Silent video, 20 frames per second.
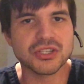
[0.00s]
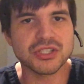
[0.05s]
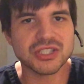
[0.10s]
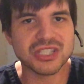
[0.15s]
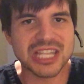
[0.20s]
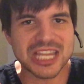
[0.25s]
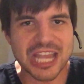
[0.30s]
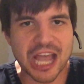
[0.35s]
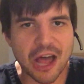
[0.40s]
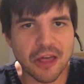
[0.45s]

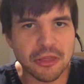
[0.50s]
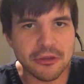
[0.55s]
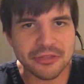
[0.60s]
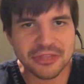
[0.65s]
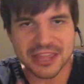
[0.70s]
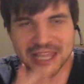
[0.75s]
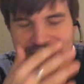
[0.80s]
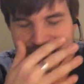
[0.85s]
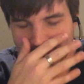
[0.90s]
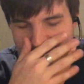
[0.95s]
The other
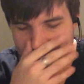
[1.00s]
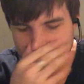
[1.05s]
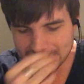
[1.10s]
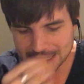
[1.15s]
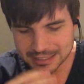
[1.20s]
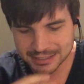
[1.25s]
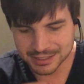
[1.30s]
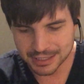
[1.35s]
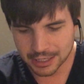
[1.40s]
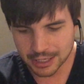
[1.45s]
thing
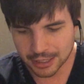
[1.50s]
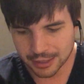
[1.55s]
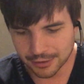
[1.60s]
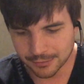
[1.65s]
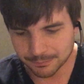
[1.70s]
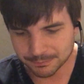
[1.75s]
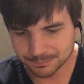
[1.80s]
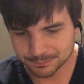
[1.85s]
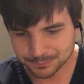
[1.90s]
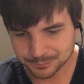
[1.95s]
is,
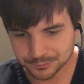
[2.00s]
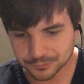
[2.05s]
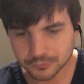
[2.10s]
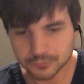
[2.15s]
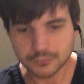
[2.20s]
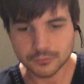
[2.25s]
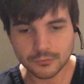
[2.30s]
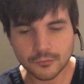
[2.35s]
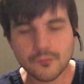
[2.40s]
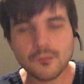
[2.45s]

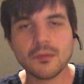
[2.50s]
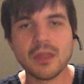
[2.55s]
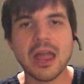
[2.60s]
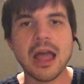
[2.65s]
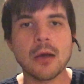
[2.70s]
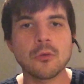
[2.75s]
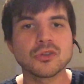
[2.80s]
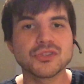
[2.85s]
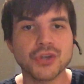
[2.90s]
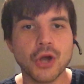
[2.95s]

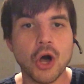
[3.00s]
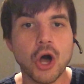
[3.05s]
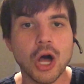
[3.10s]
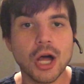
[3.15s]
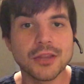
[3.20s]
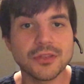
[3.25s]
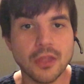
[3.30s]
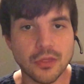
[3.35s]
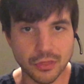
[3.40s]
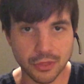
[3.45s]
I was
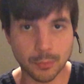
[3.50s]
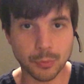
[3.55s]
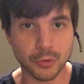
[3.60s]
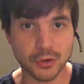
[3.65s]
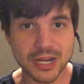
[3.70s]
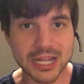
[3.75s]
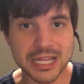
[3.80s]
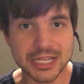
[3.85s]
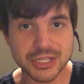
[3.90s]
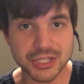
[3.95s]
on the
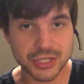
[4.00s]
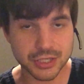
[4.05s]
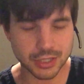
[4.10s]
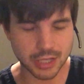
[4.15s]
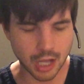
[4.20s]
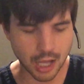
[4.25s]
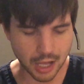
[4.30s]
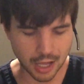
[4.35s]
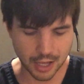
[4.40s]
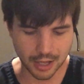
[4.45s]
bridge,
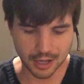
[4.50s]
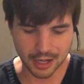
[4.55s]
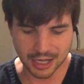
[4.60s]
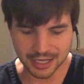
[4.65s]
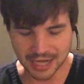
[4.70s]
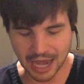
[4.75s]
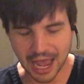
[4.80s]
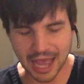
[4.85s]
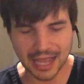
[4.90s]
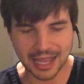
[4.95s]

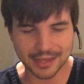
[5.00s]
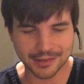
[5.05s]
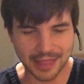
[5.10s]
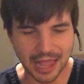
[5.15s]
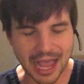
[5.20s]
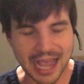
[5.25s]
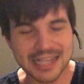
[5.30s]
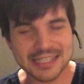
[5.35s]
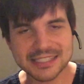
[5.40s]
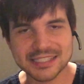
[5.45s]
an
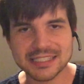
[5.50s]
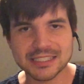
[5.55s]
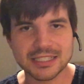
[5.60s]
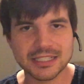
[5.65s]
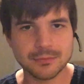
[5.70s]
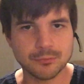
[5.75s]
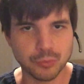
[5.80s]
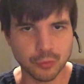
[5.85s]
icy